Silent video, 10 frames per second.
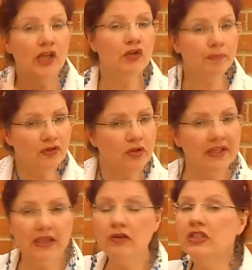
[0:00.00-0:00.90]
You've
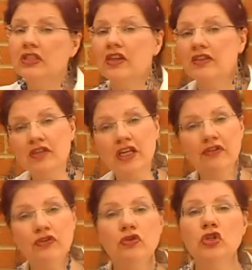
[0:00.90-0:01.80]
possibly noticed this, that
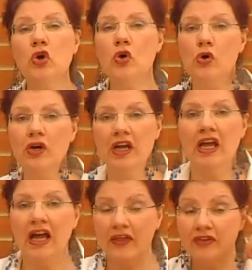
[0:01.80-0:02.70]
if you talk
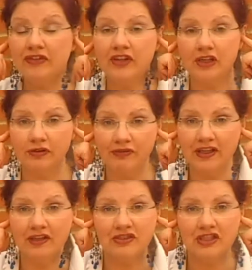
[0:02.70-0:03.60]
and then stick your
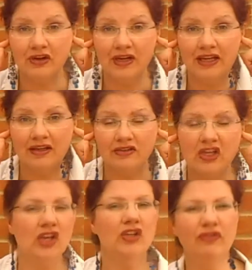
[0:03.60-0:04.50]
fingers in your ears,
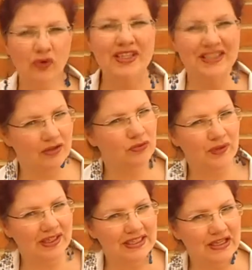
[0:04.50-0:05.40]
your voice sounds
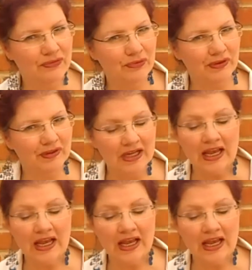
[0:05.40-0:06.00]
really different.